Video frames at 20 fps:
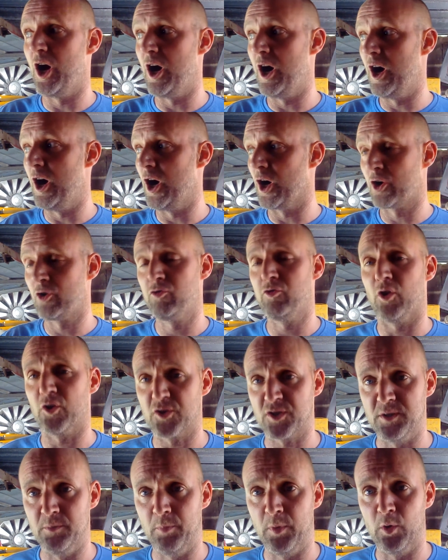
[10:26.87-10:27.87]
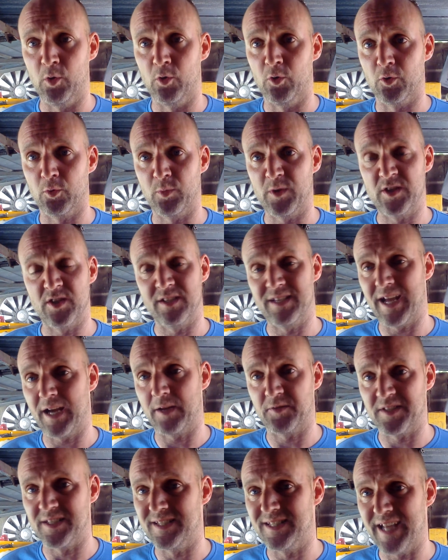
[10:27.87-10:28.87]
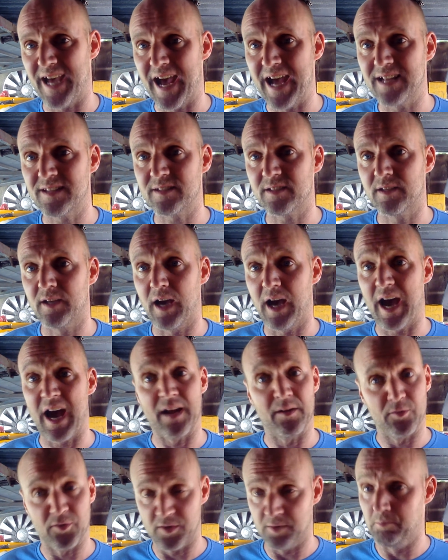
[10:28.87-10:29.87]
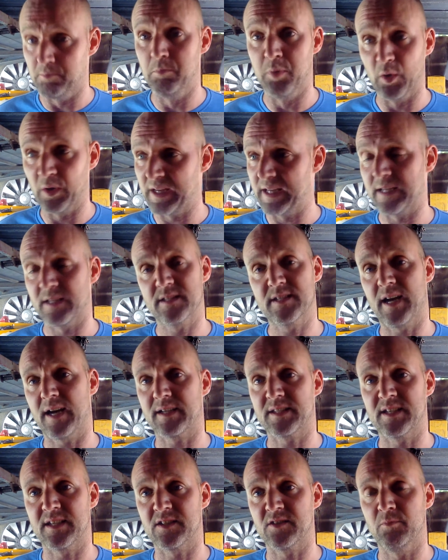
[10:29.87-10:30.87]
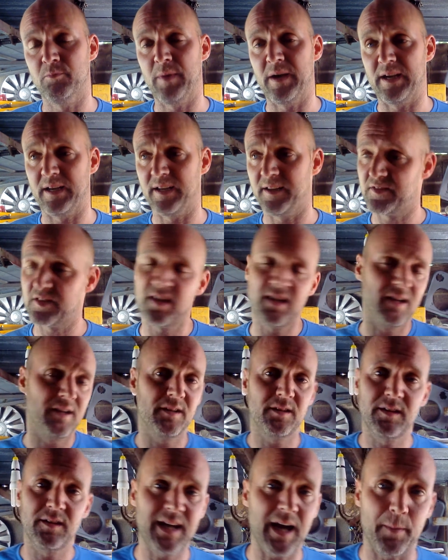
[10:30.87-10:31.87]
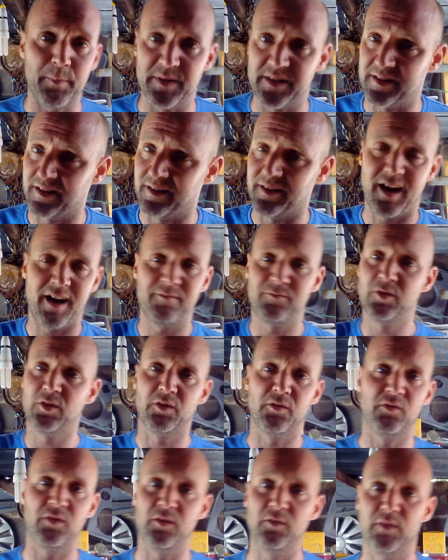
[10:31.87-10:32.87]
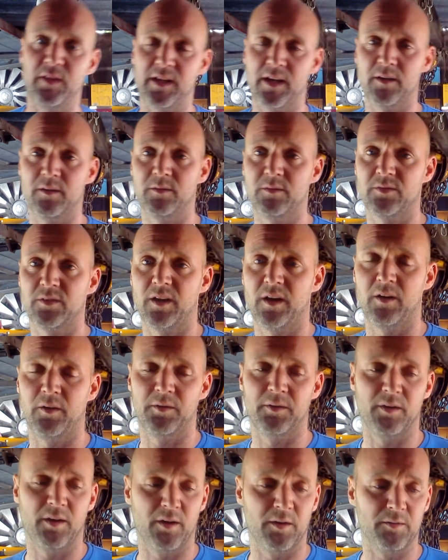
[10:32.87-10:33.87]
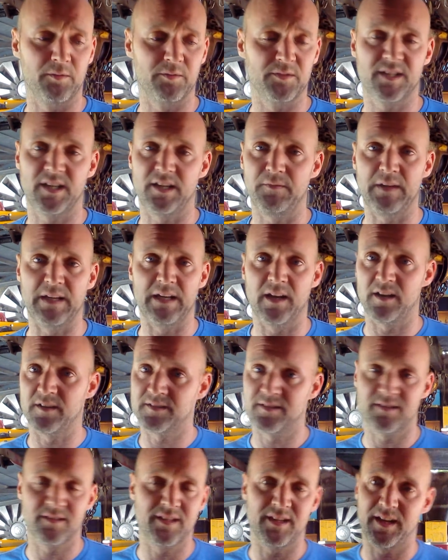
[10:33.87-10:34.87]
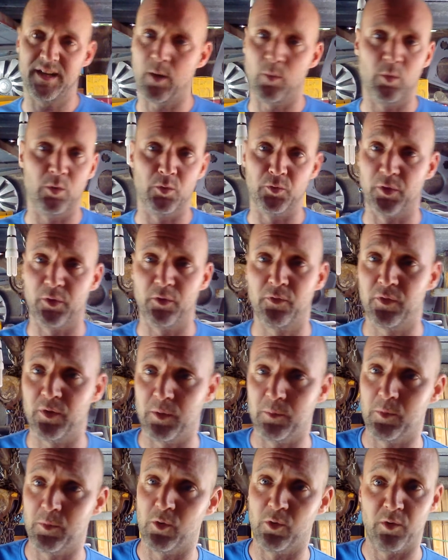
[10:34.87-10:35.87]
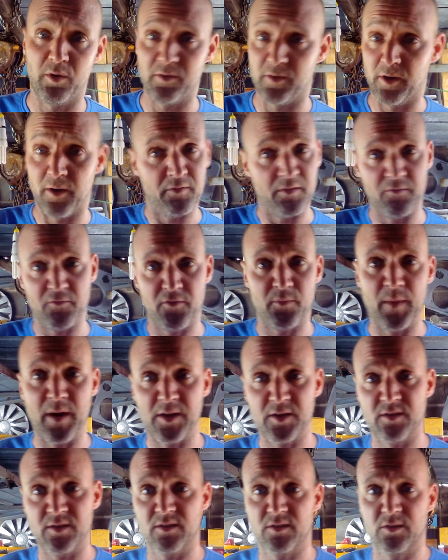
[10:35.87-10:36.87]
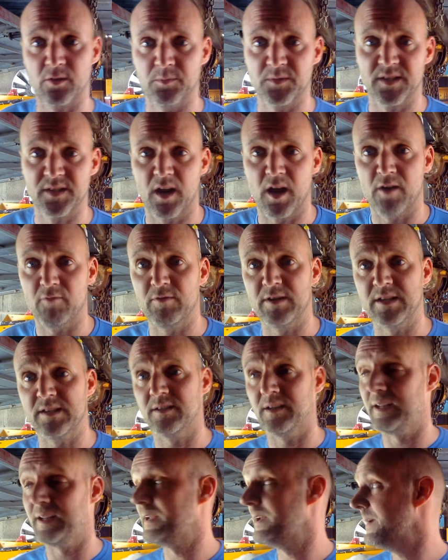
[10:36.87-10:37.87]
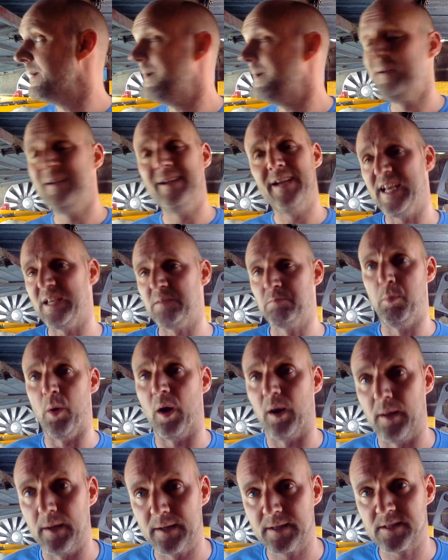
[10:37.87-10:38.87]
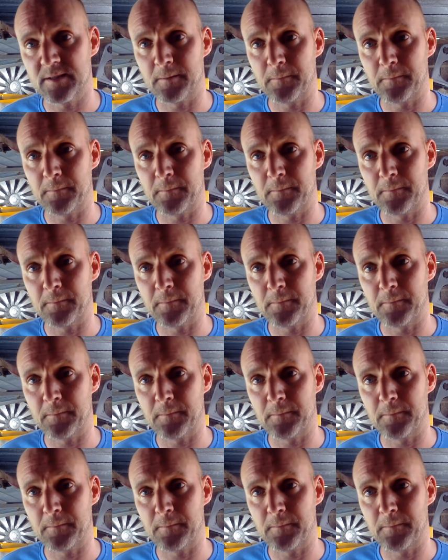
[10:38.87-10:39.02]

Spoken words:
across the board, which are down to debt and the bullying tactics of bailiffs. Capita, I've done a few videos on TV licensing. I will do a few more of information that's come to light recently. It's bollocks.